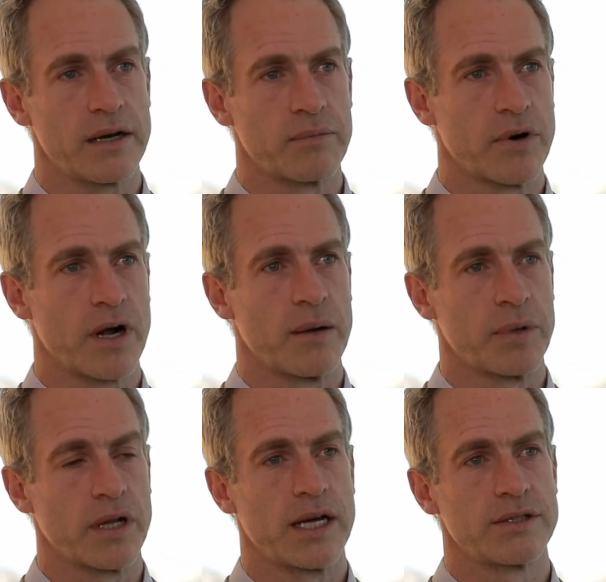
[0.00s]

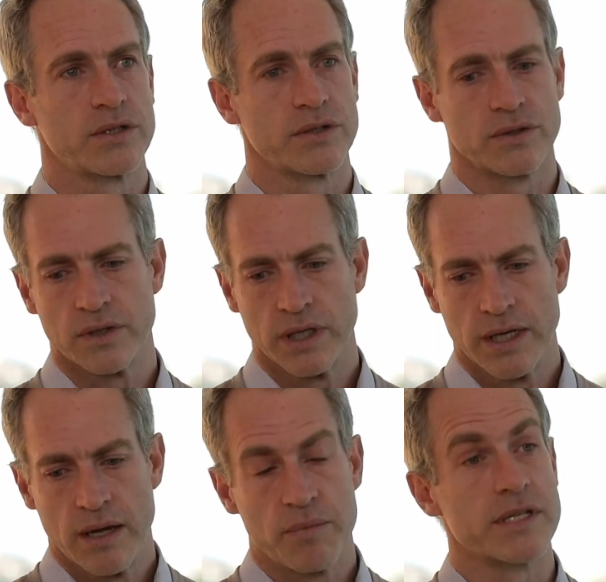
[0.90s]
applied to
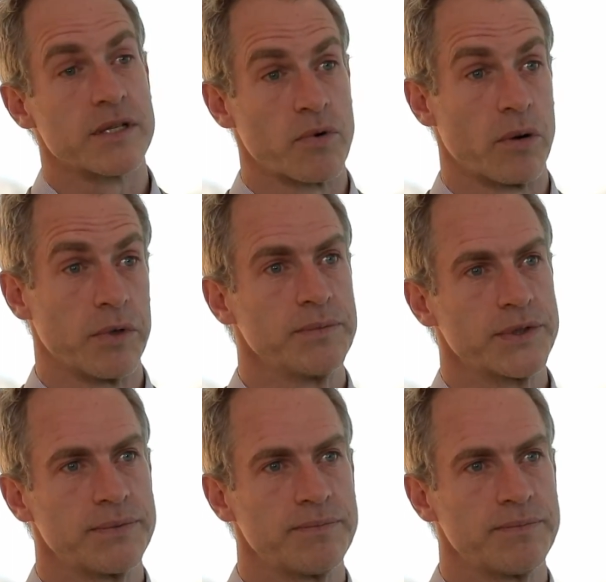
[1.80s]
business problems.